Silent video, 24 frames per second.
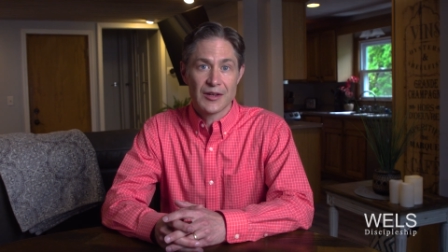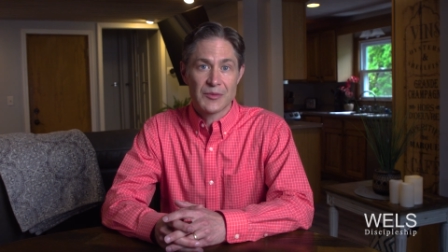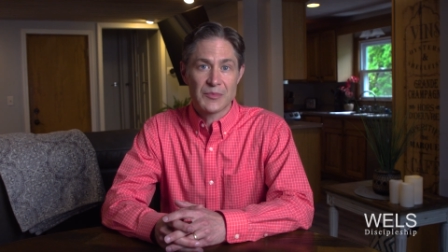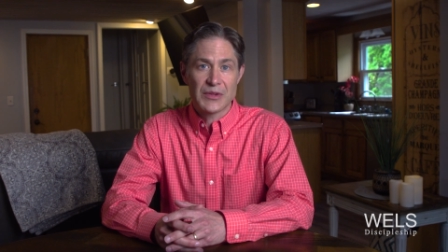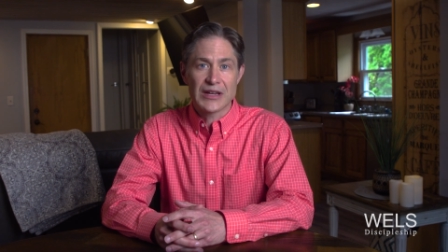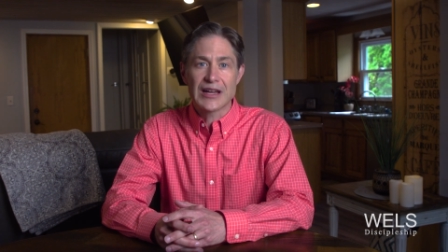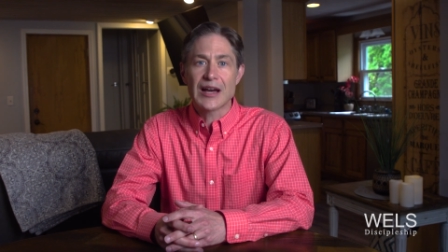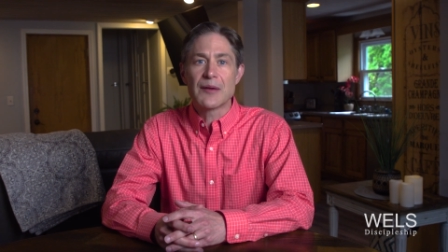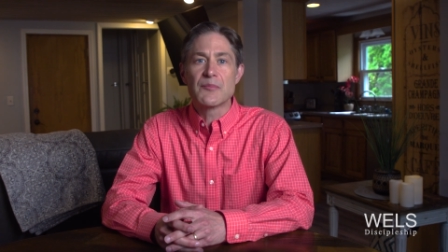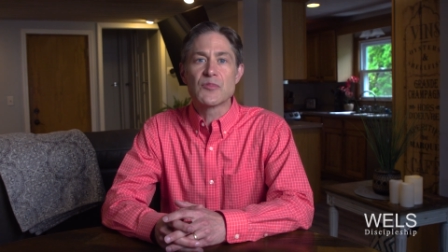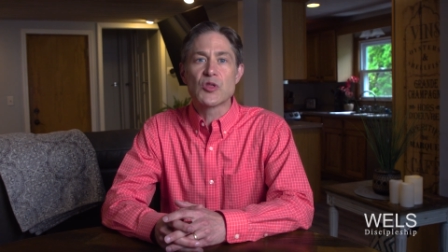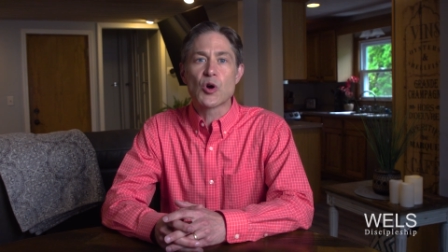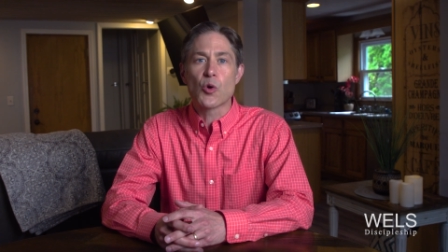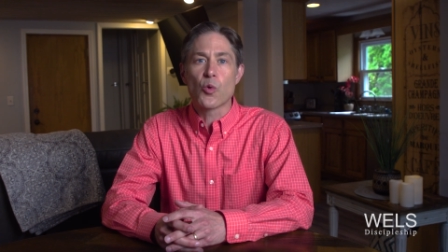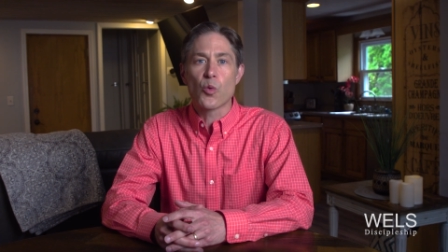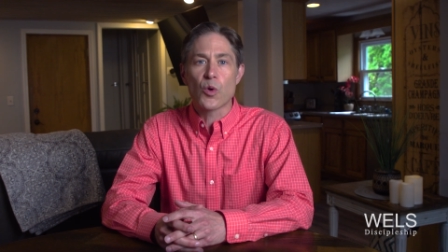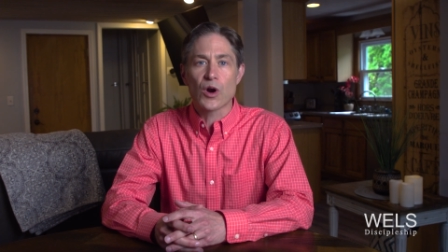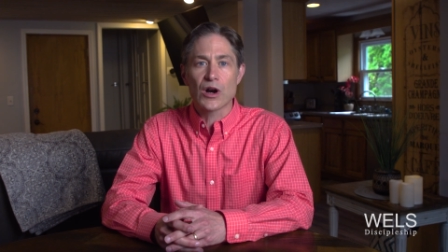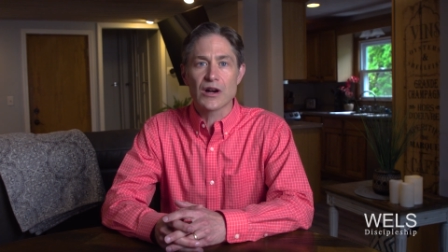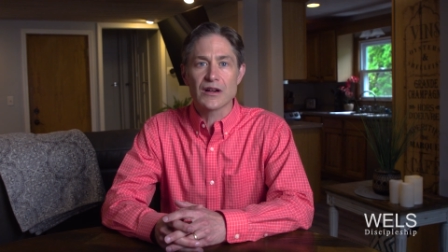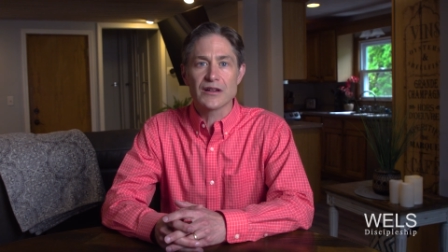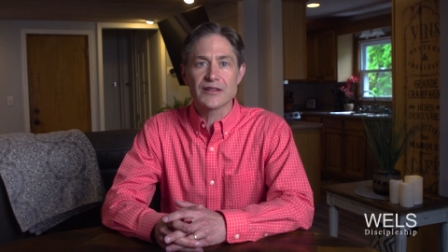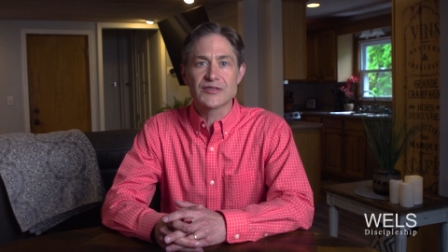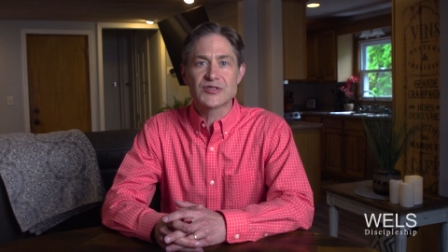become the
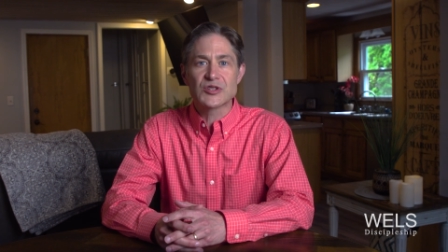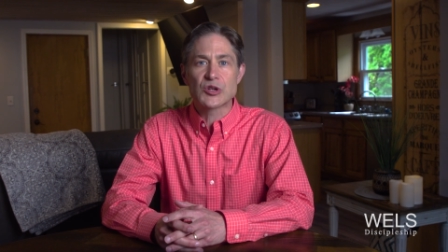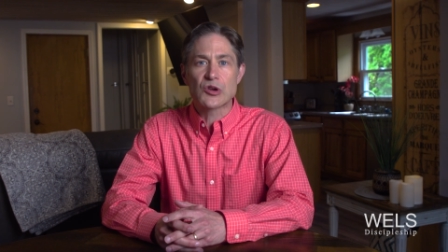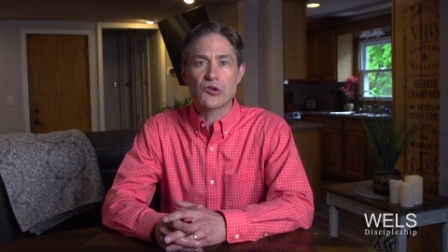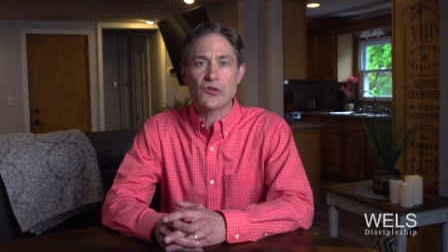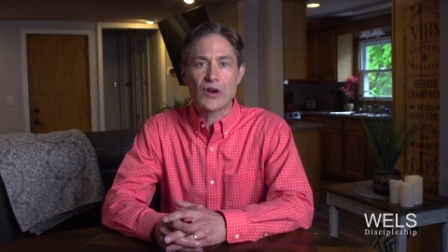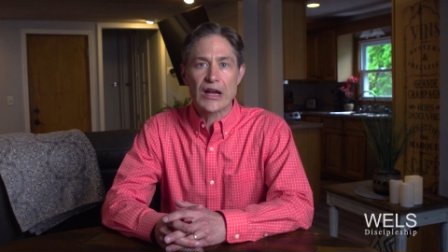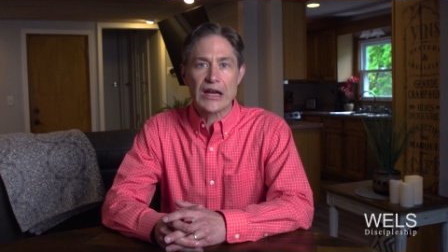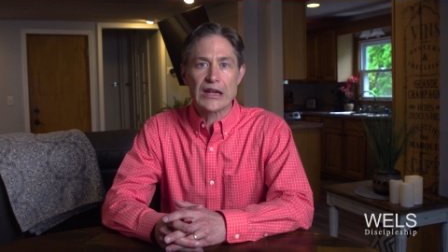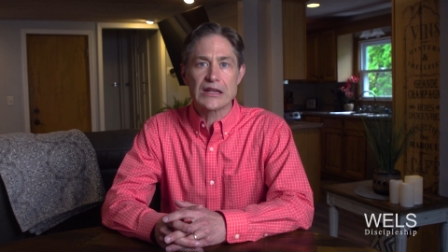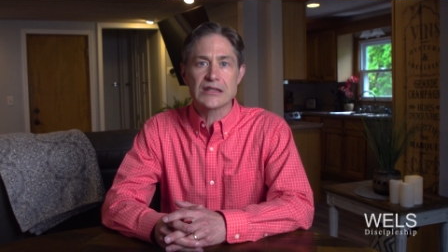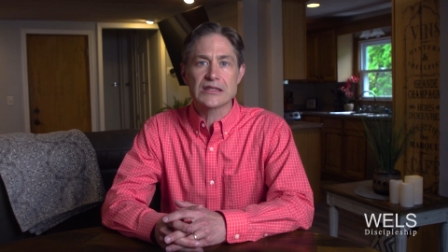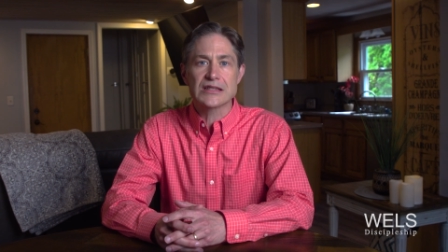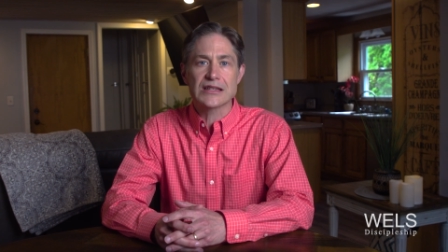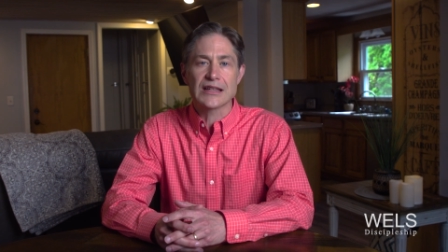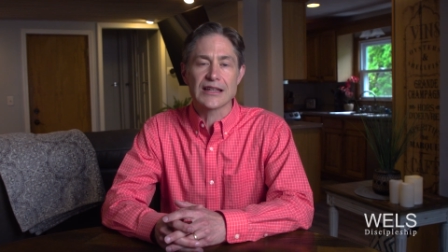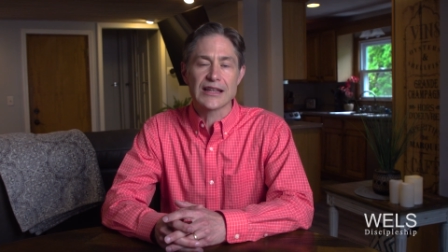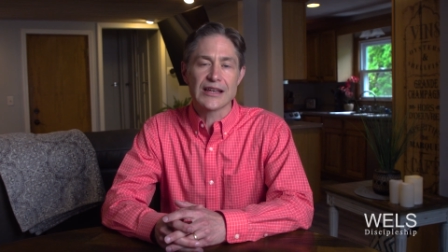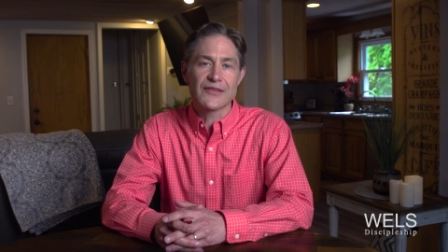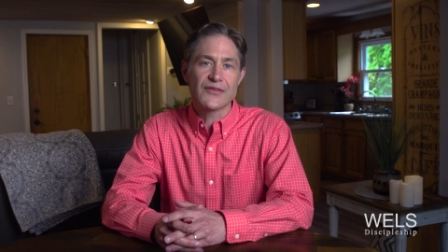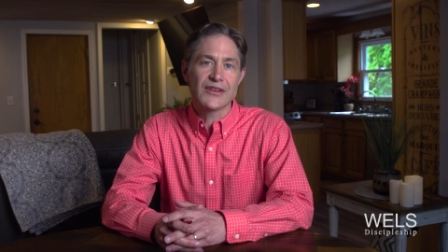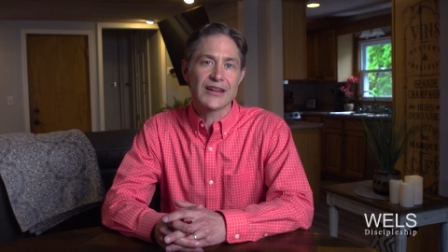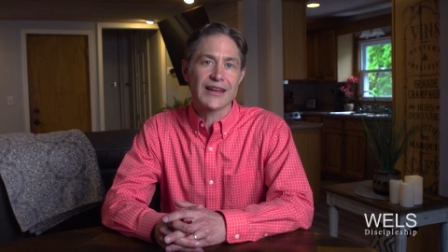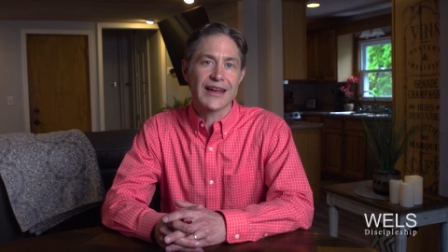world's greatest
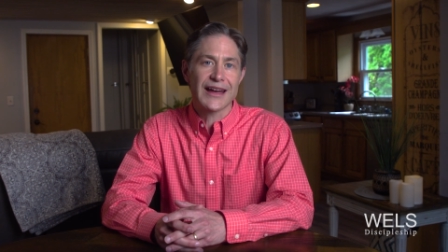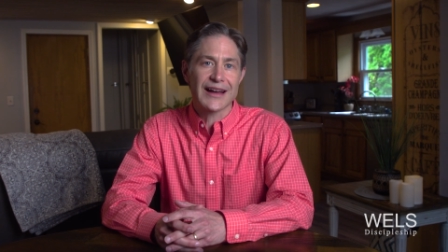living